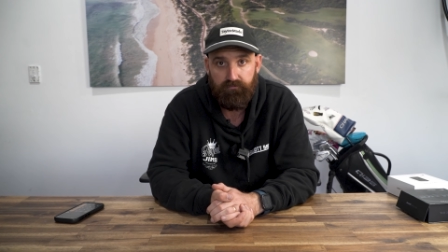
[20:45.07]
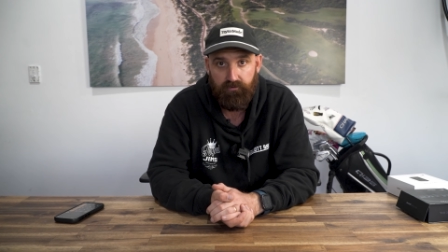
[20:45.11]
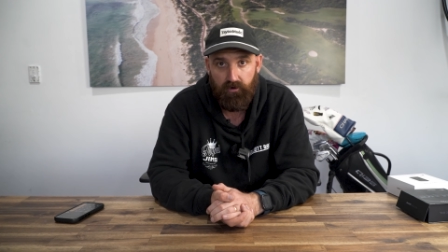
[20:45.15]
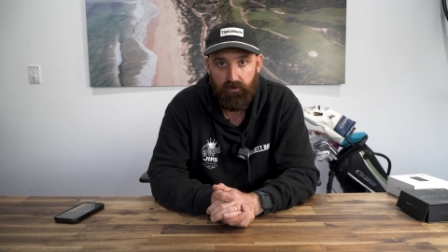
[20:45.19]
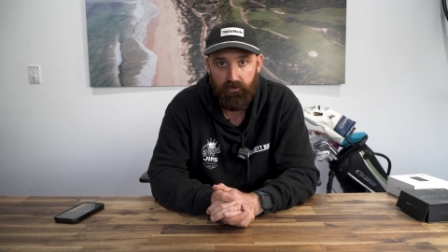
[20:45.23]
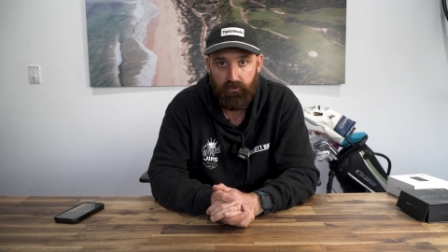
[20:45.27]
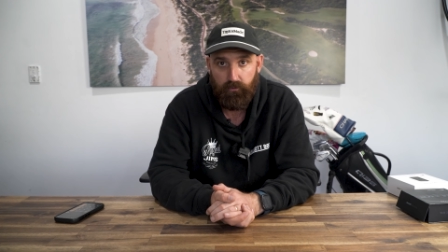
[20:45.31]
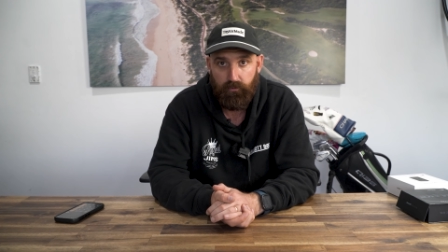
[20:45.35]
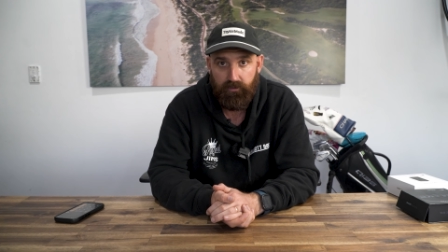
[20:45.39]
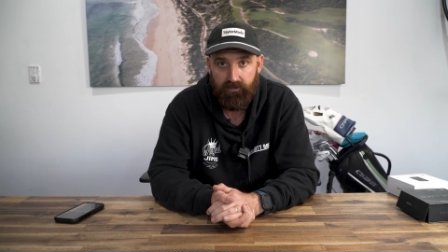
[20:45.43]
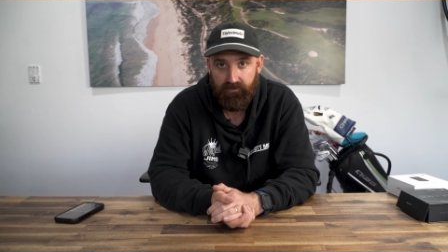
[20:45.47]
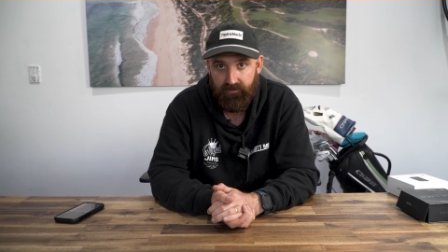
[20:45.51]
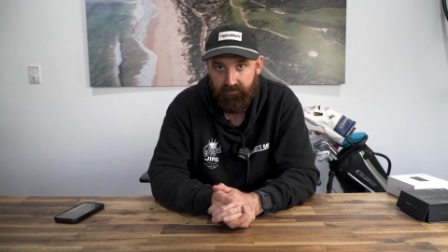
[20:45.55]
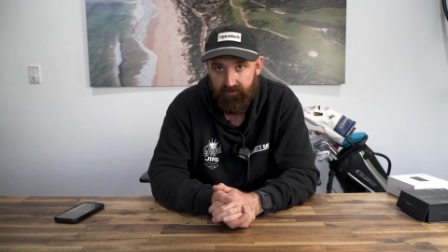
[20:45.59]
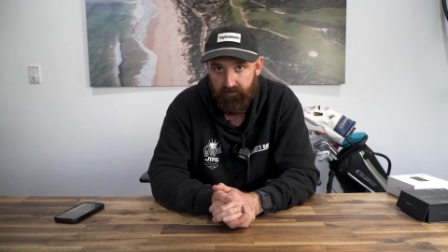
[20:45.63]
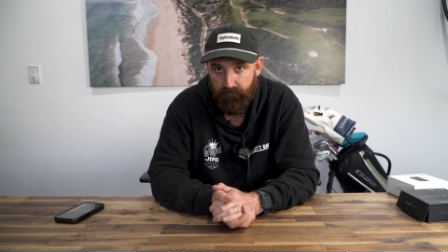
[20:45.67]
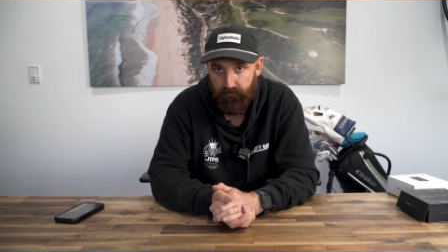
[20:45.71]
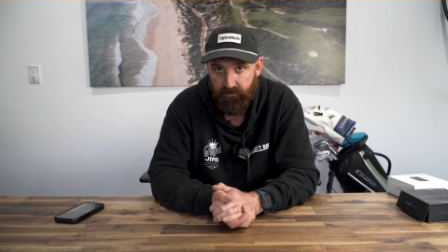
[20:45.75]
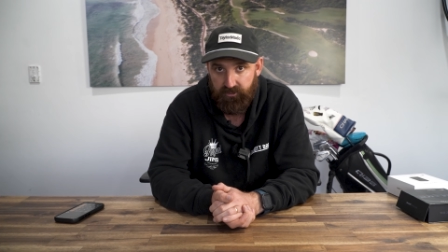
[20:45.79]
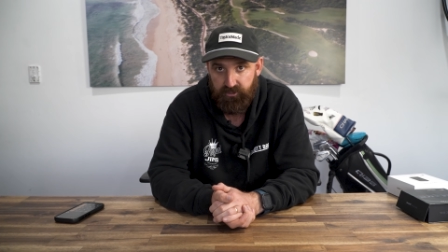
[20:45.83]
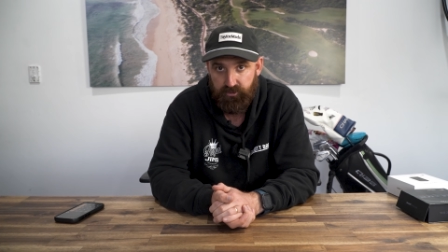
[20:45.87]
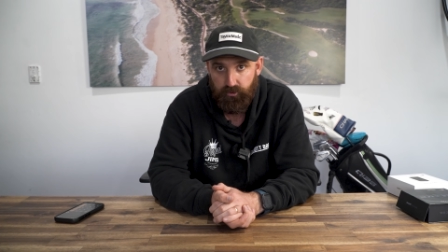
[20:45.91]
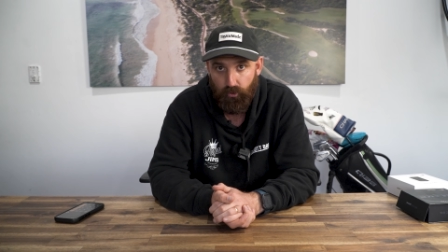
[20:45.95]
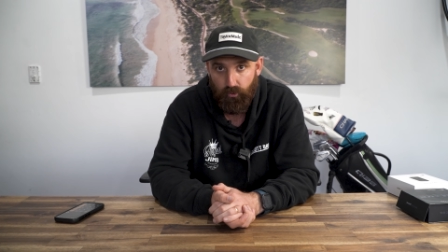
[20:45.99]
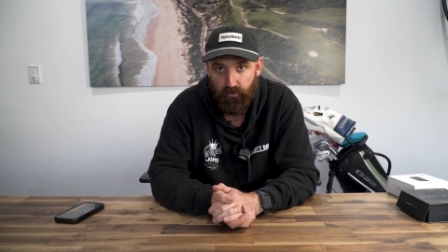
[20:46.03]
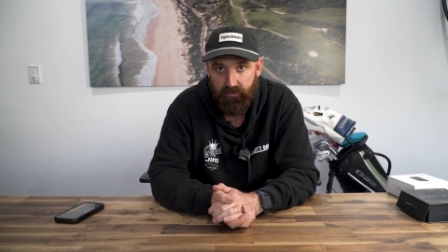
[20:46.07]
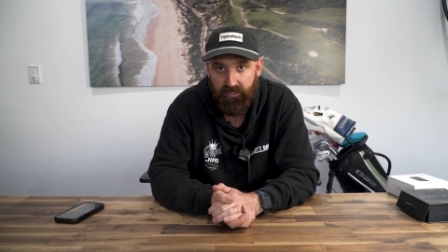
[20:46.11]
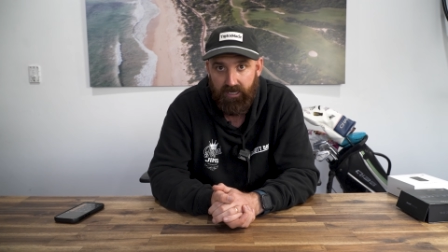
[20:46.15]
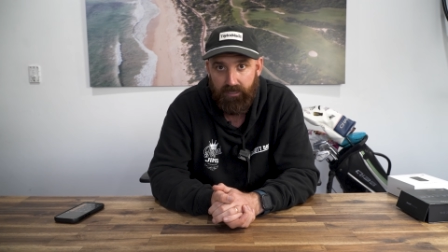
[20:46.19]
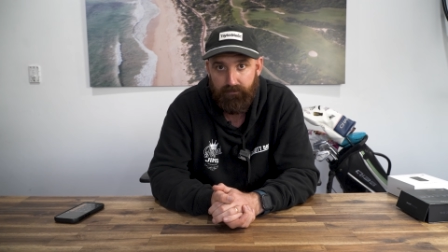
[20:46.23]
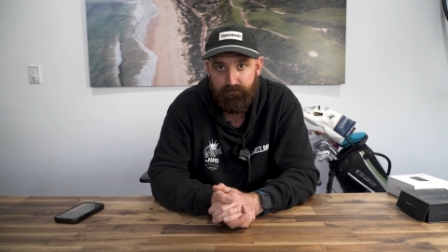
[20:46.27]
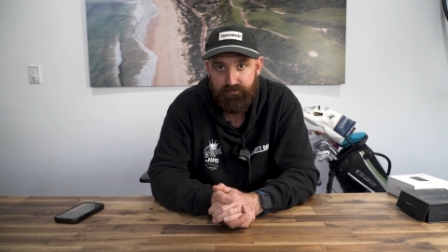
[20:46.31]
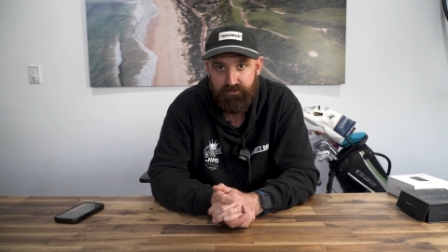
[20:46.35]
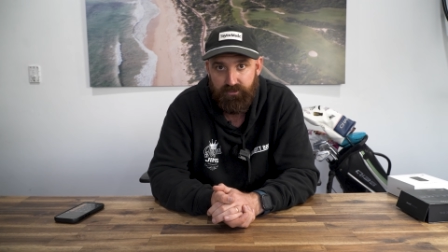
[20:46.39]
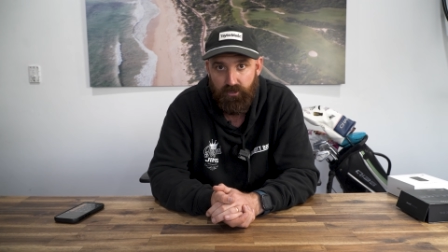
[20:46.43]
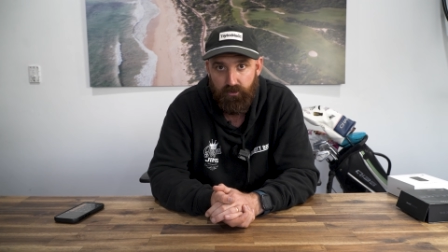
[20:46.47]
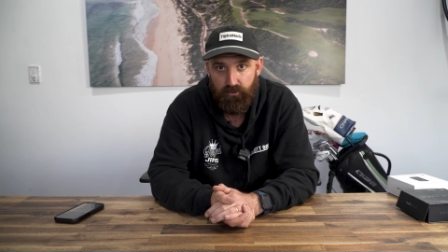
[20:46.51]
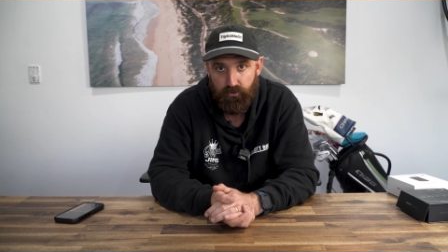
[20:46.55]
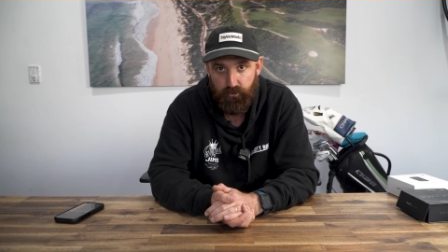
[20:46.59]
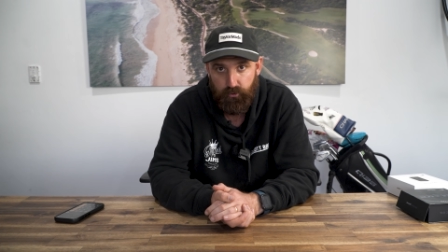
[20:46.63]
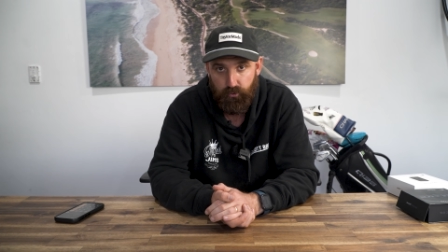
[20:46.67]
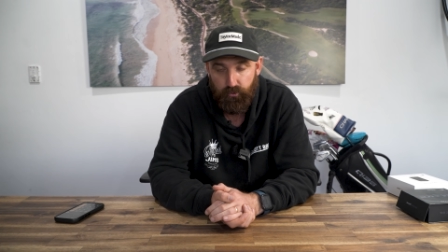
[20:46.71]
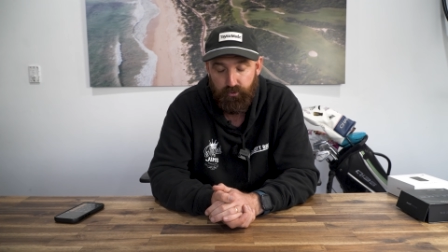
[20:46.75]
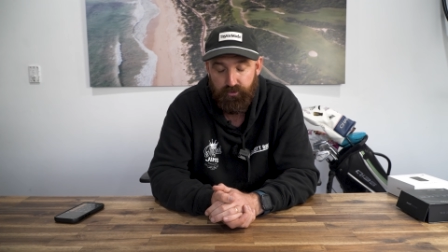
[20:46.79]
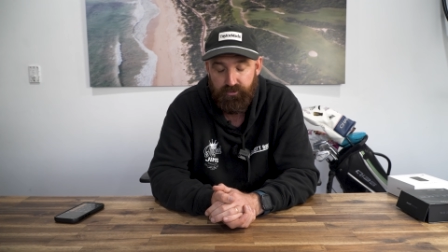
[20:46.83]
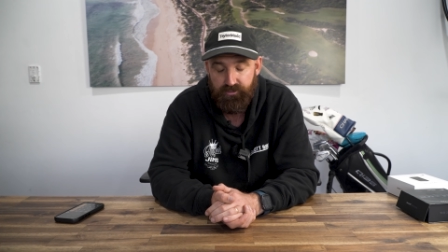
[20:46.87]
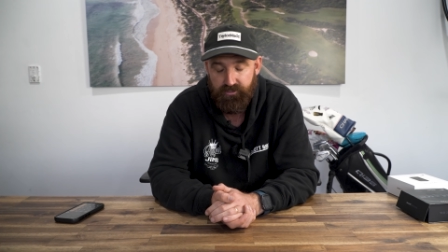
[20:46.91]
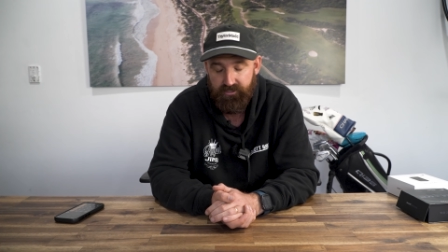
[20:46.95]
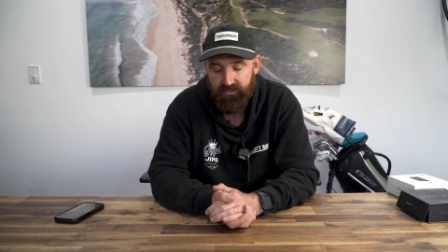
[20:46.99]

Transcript: very quickly that my short game's no good.